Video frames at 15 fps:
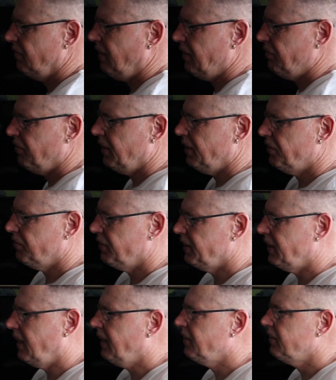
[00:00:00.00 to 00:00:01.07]
of adverts for
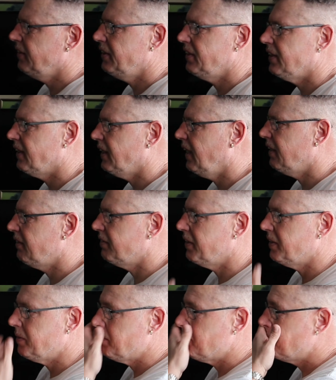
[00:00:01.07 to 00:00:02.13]
its accuracy
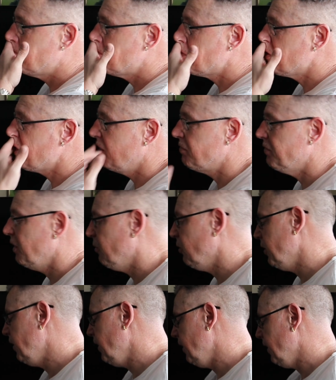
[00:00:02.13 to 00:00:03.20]
there. I have
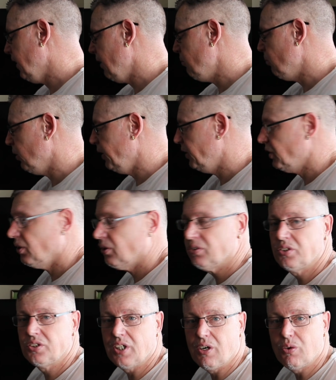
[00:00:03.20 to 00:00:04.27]
no idea again why it's
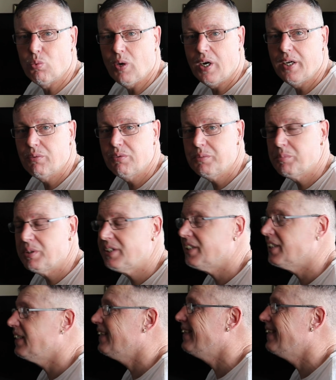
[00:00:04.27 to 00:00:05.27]
gone so wayward, but